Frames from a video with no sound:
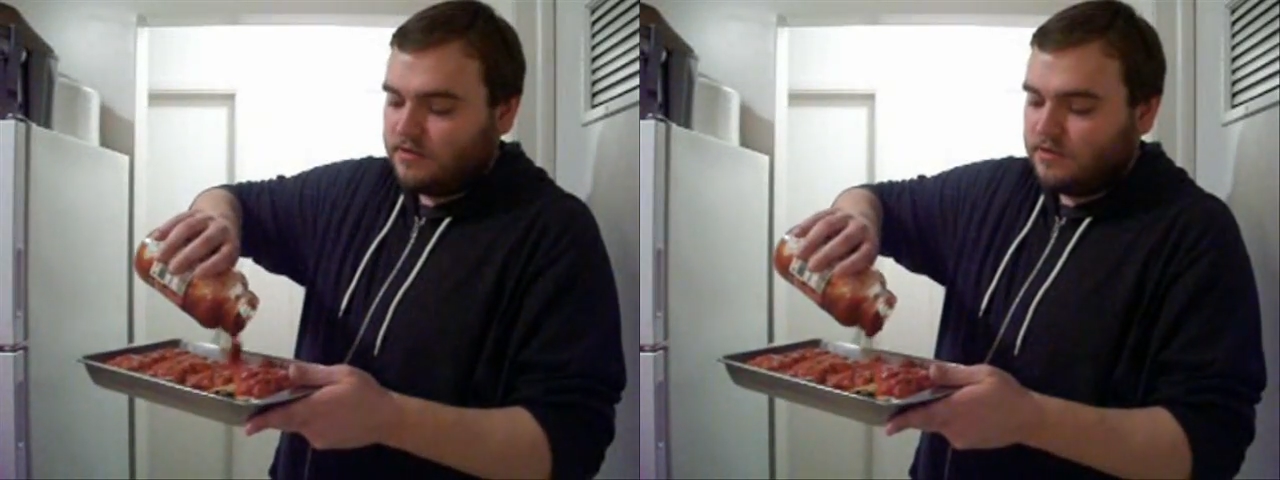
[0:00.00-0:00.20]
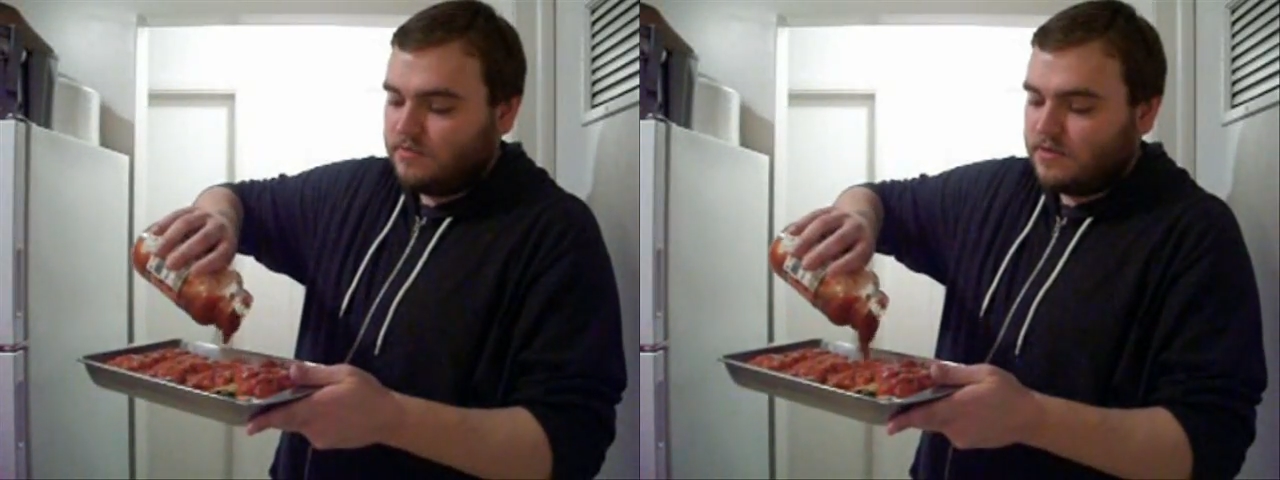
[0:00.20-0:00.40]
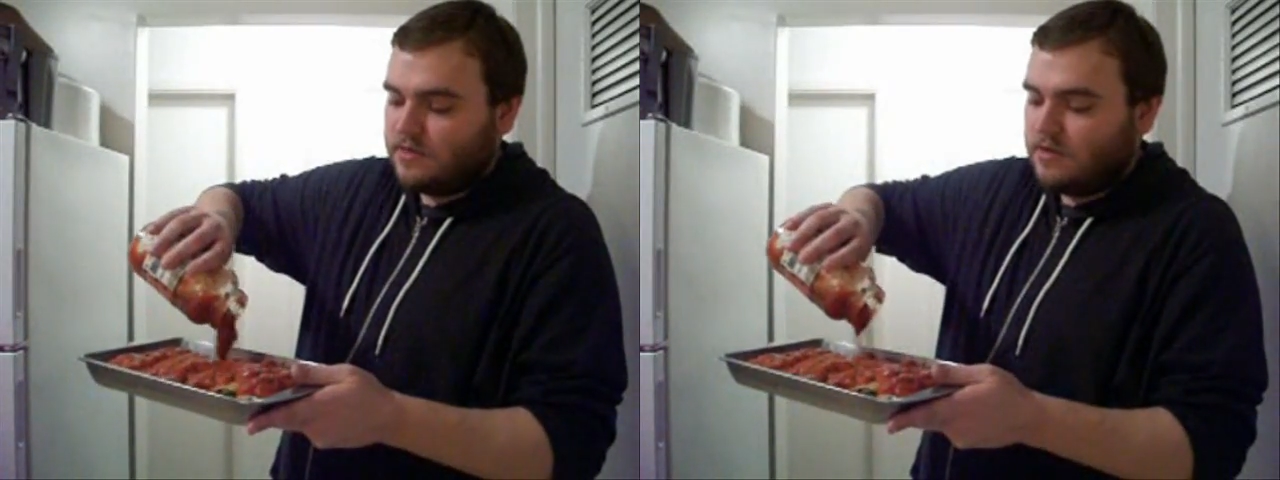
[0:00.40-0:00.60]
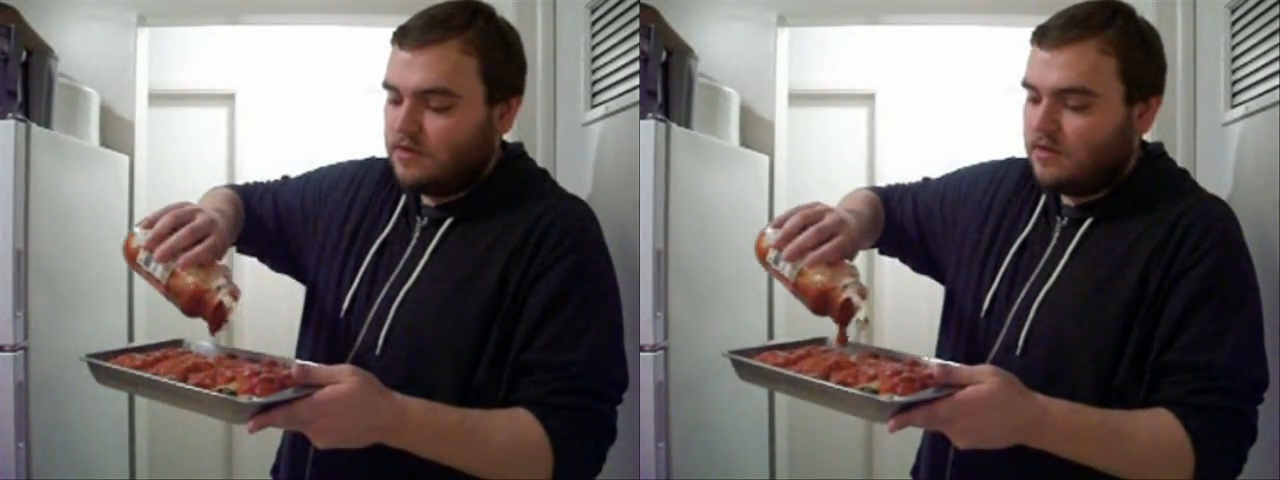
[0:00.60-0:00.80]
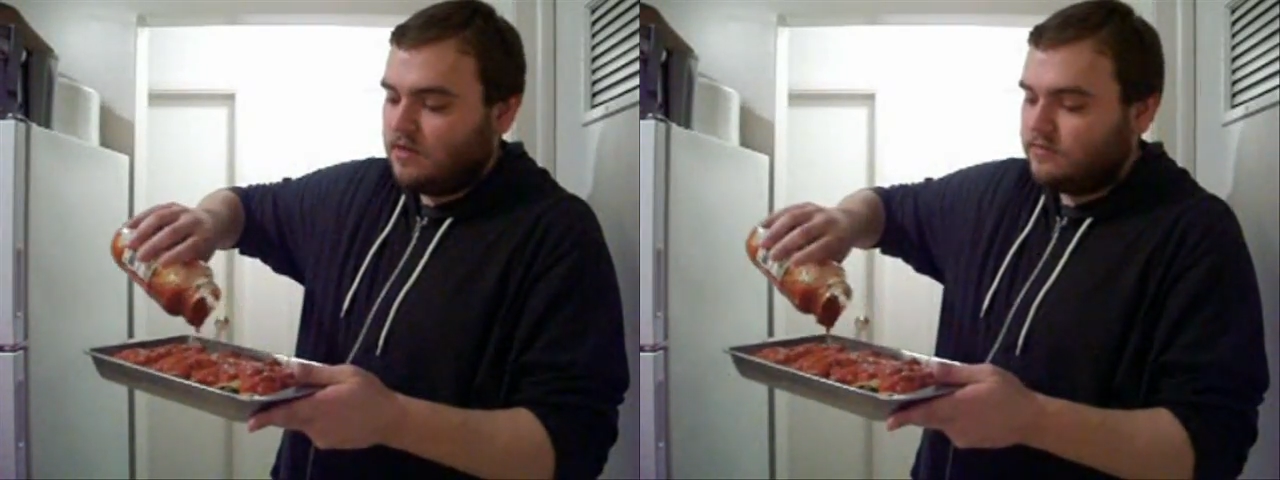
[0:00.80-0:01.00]
You want it
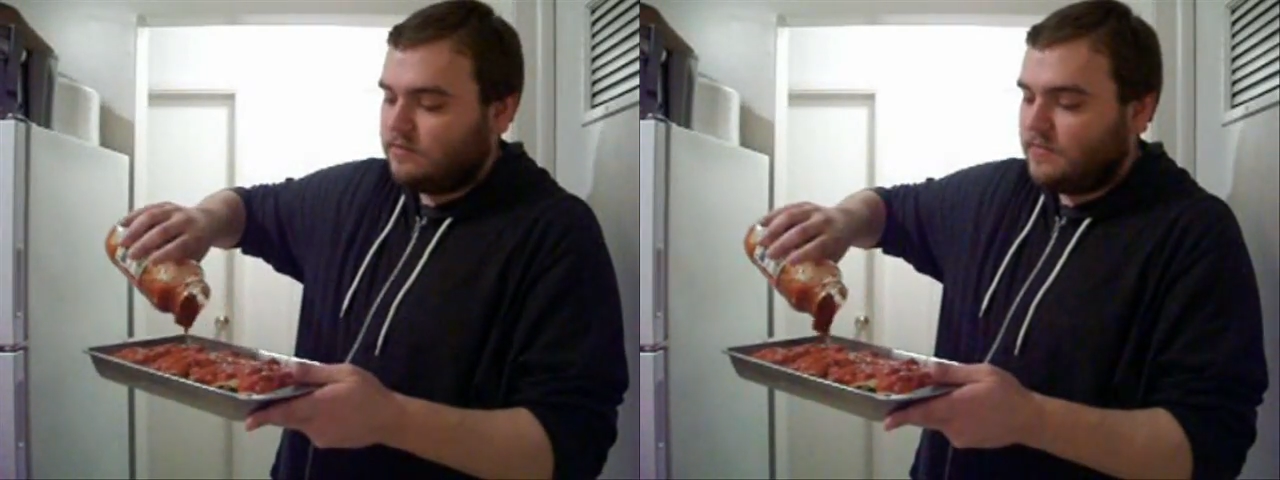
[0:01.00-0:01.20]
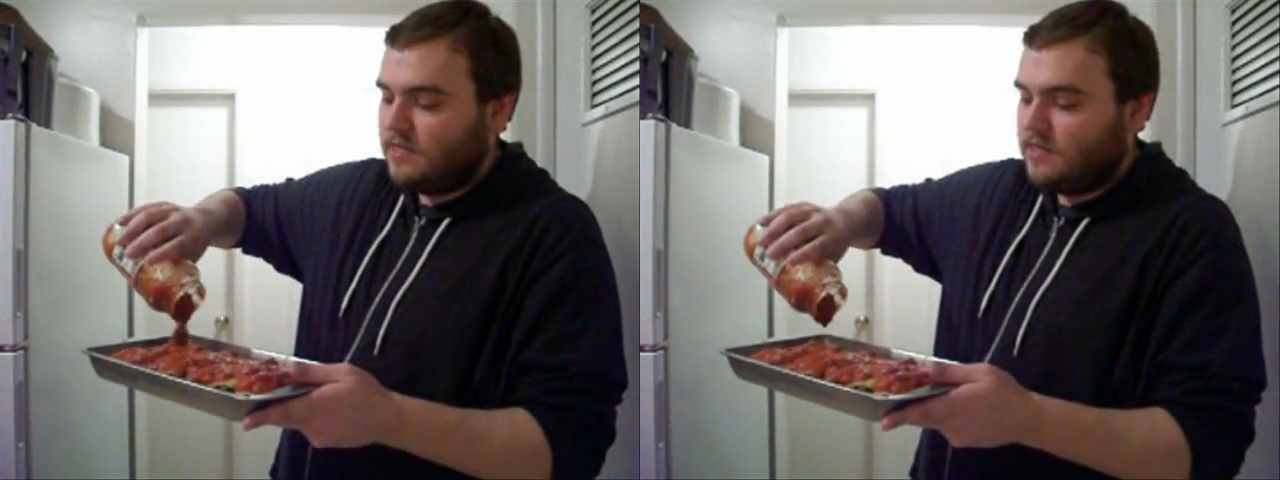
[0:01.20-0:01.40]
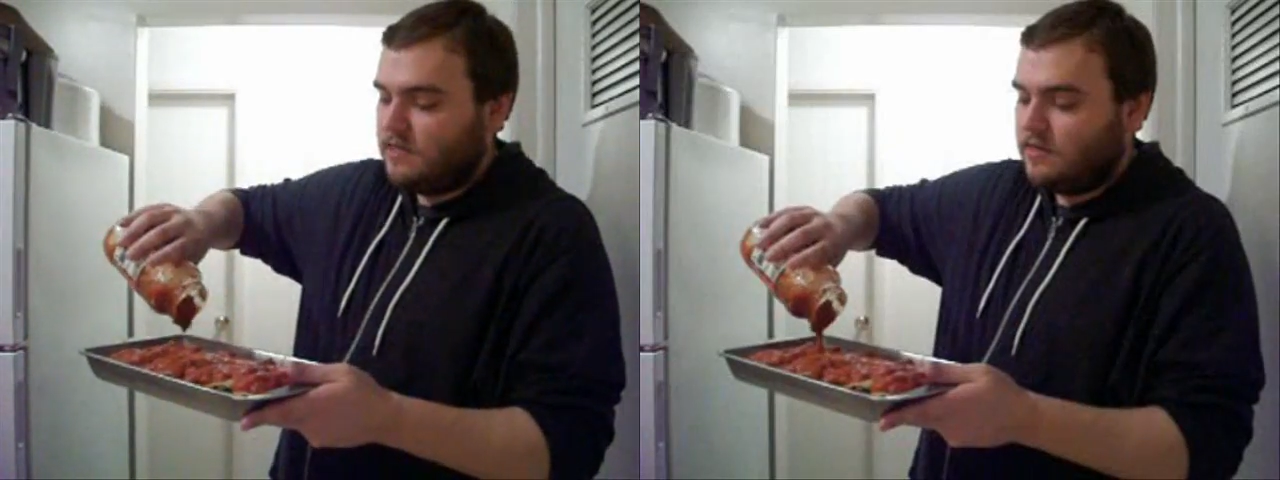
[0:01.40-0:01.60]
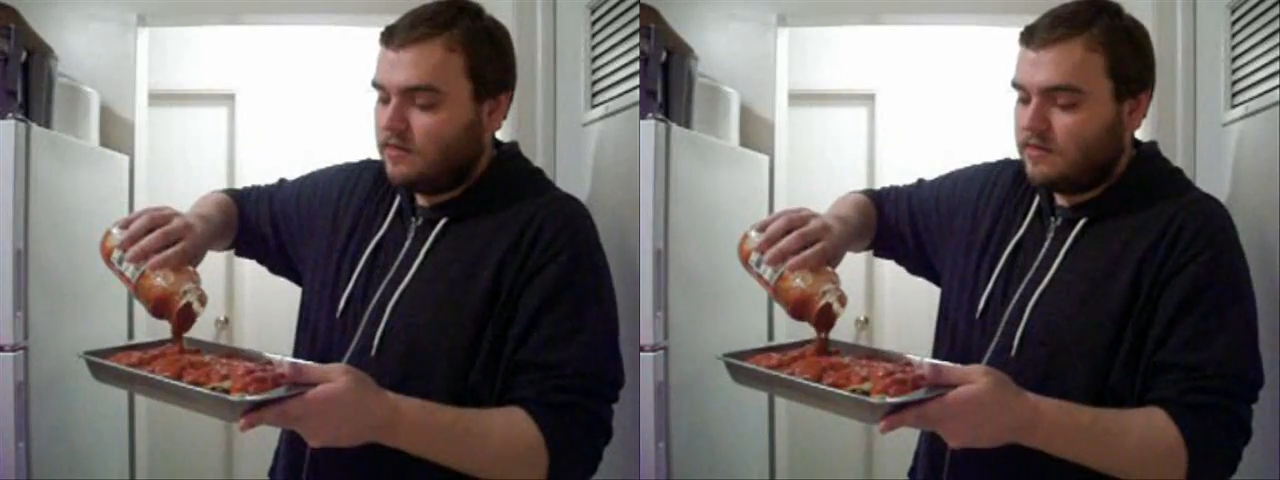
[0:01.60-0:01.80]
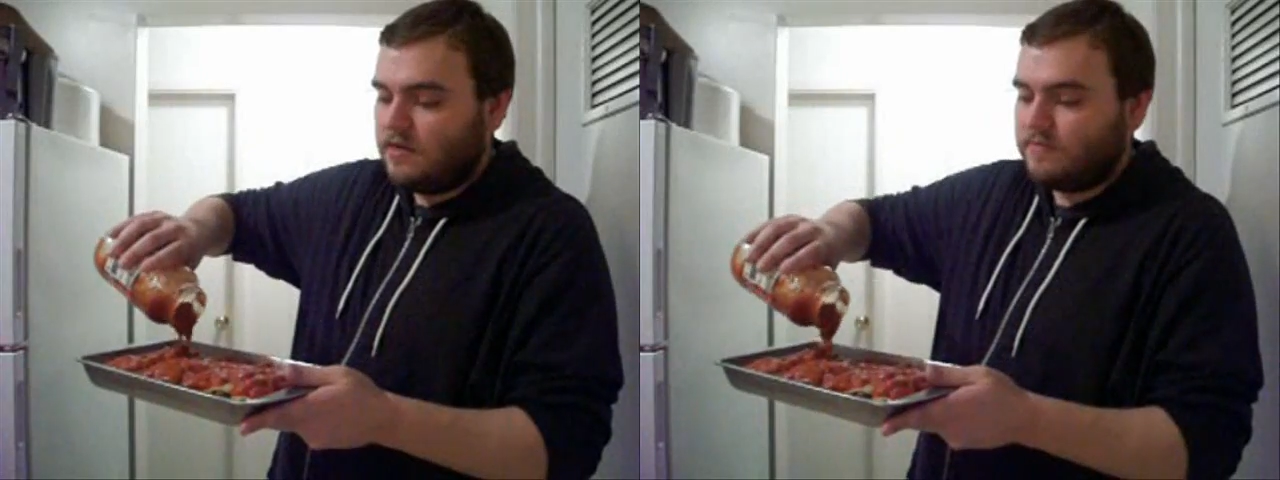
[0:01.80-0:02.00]
all to be
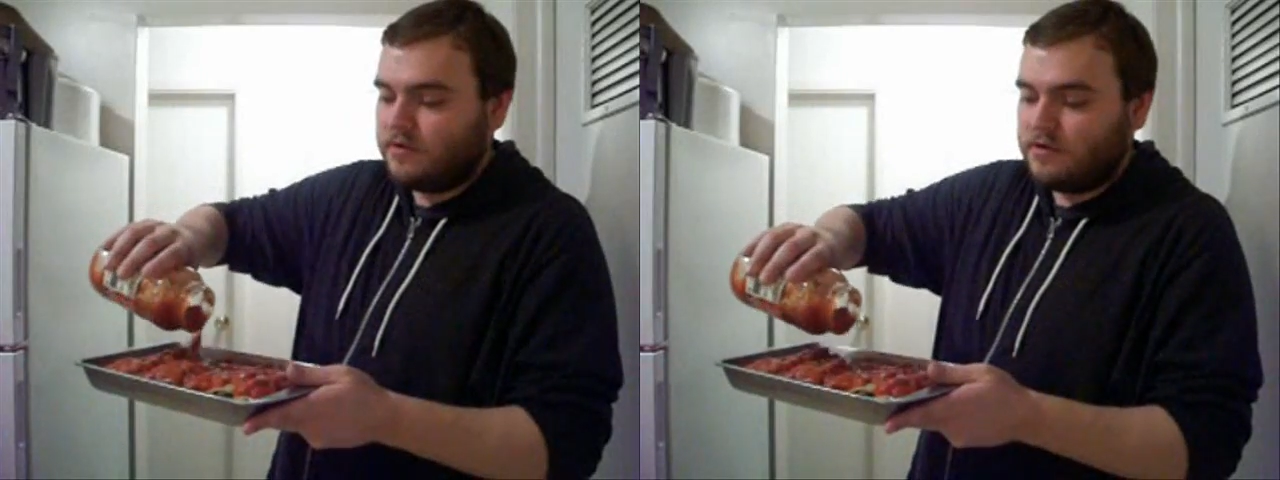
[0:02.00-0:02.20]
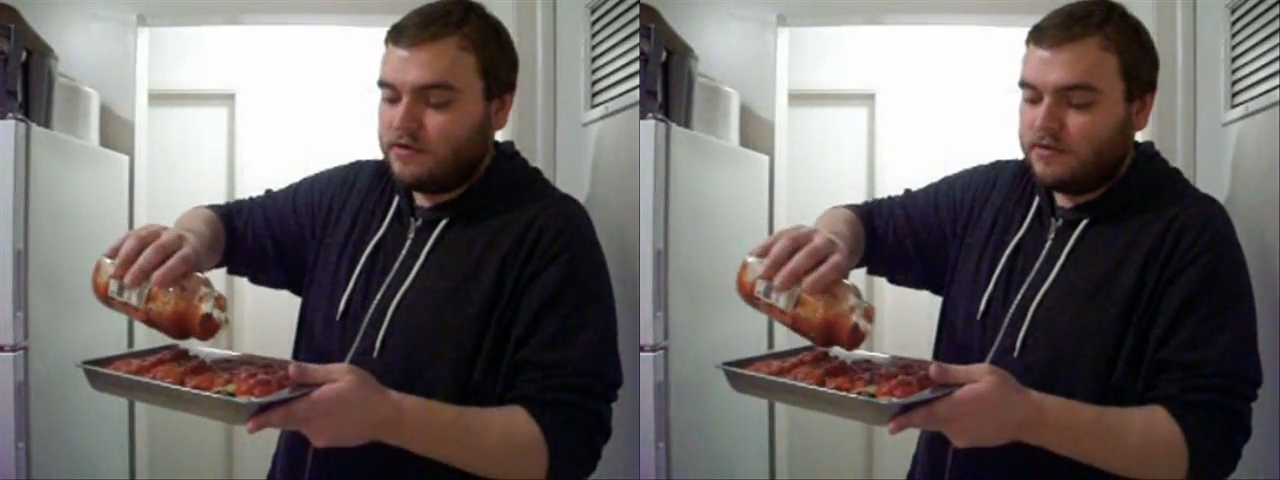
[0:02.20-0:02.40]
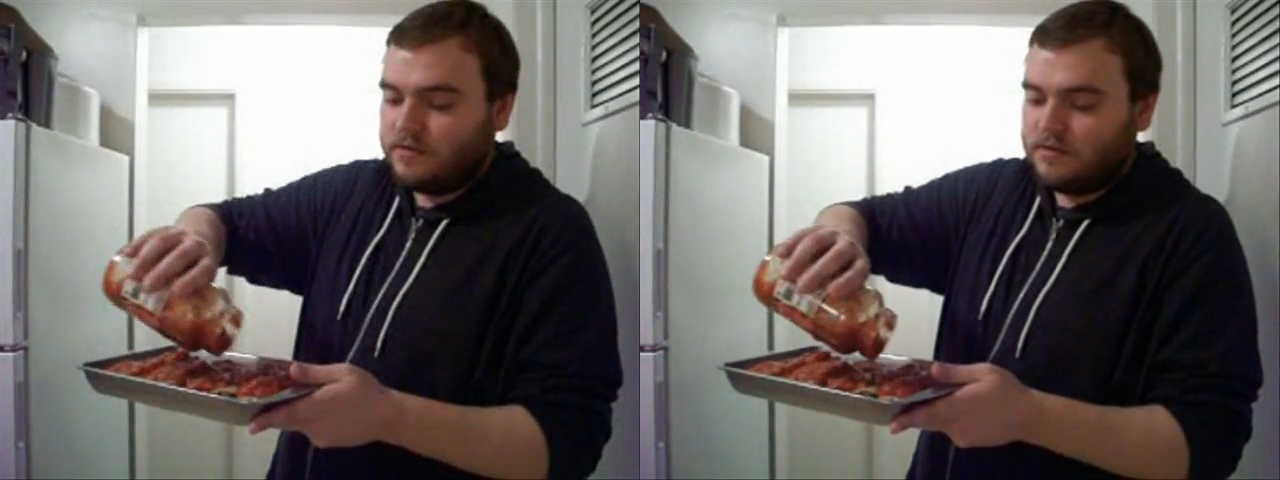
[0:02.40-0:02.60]
covered.